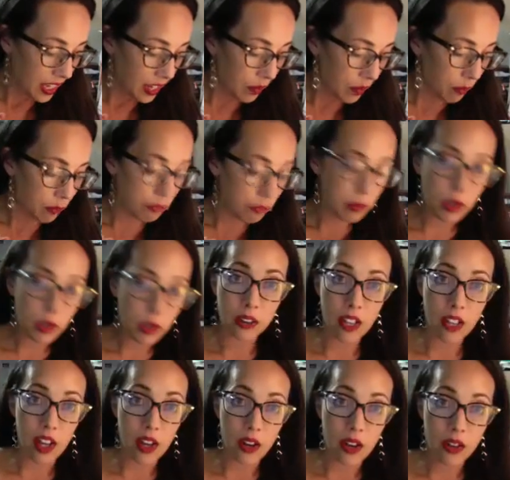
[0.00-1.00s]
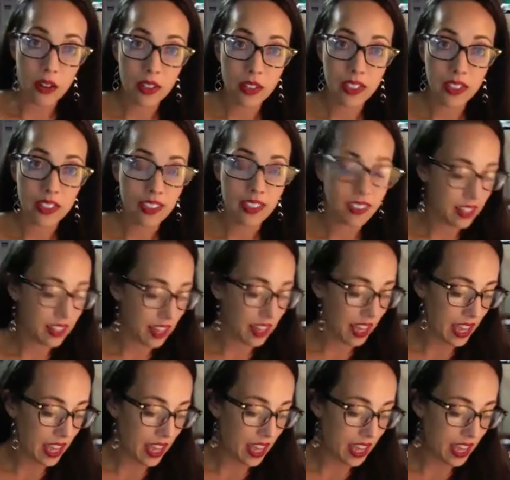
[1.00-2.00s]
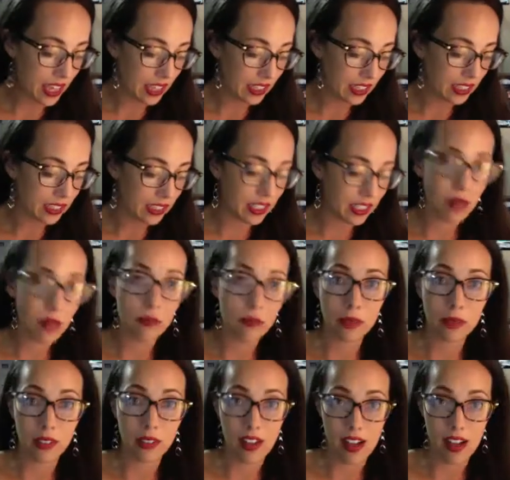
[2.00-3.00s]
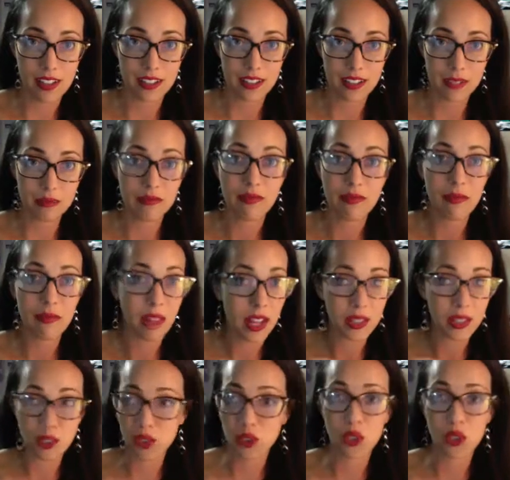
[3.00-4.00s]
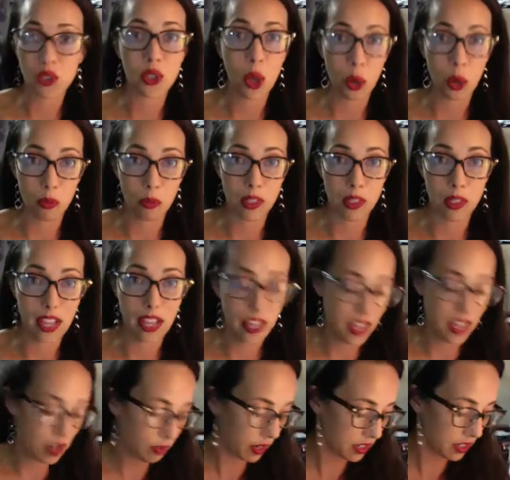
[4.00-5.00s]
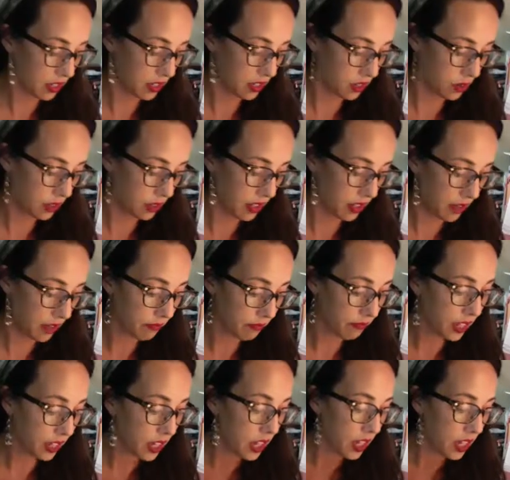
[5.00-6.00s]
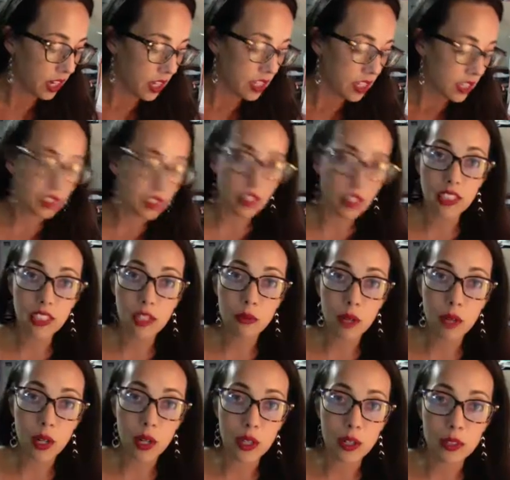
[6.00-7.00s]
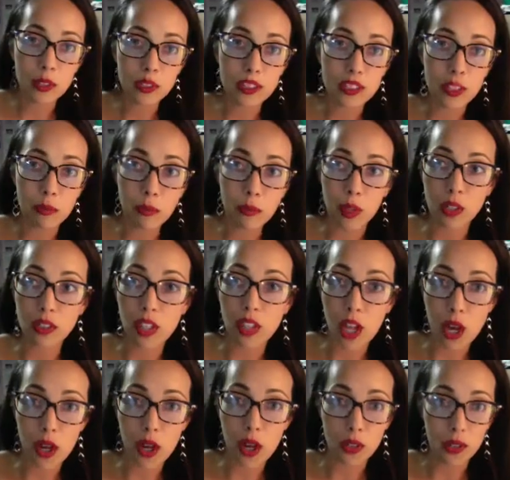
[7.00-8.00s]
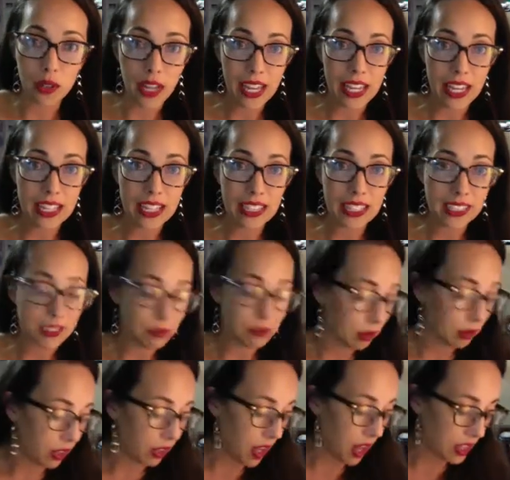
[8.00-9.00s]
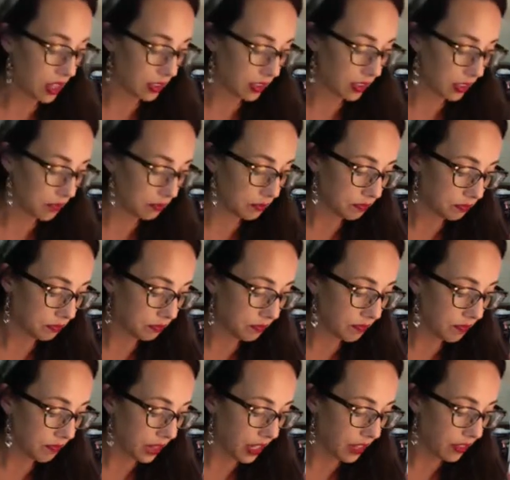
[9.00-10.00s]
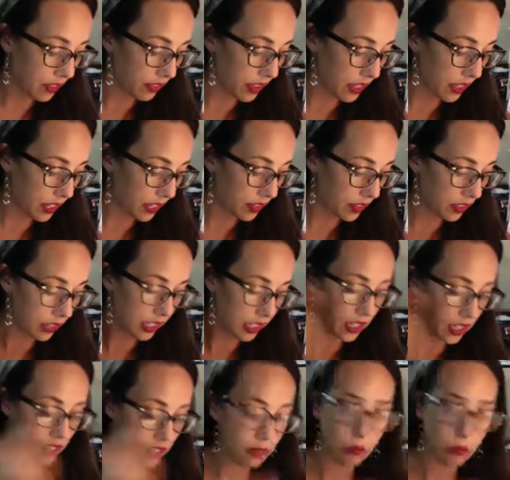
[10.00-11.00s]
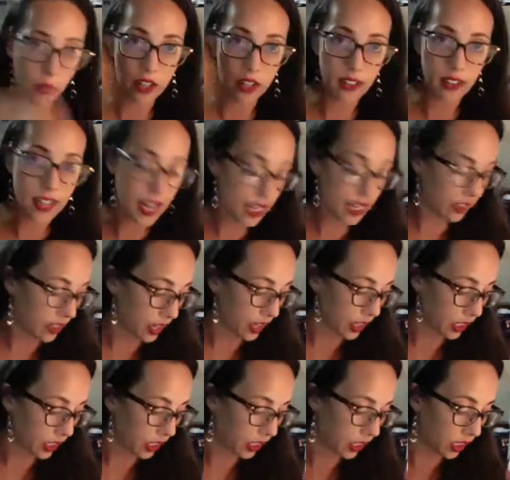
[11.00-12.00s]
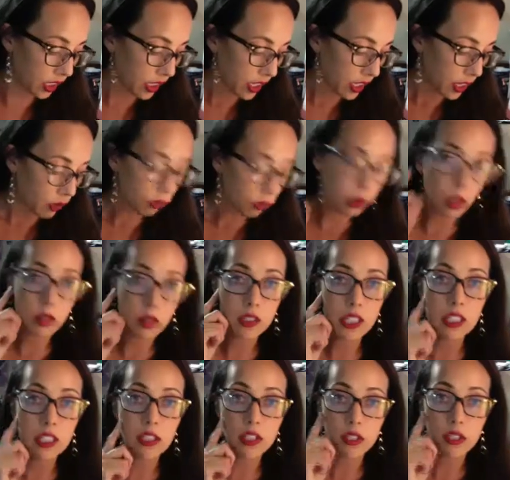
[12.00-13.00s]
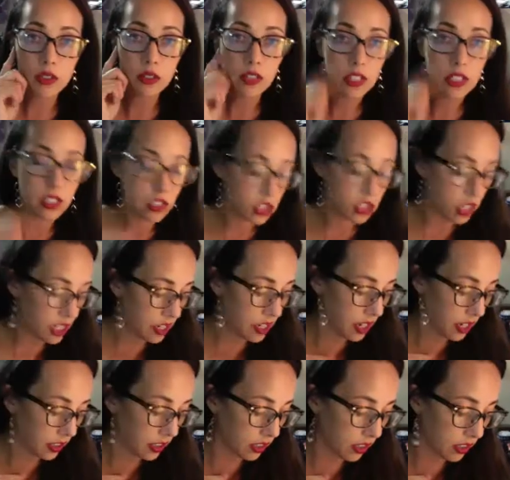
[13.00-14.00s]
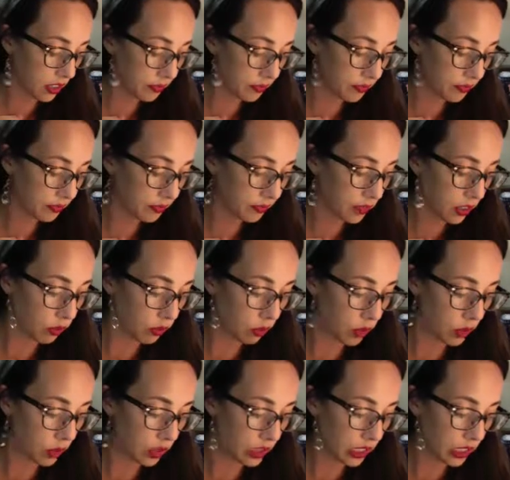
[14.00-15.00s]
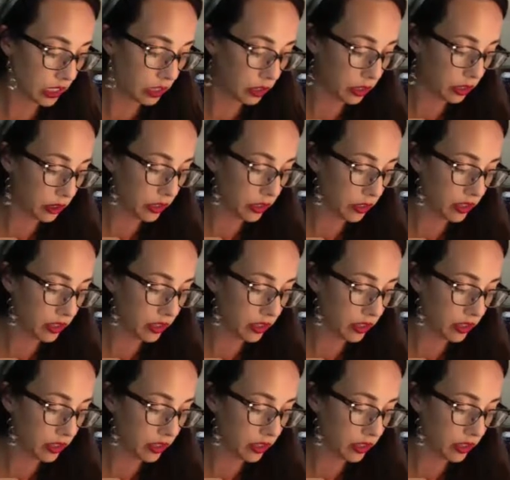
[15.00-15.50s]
Merlot, and Blossom. That is so pretty. I can't wait to use that. Sunlit Rose, Merlot, and Blossom. And then again, brown eyeliner, Rosy Nude cheek color, Rosy Nude,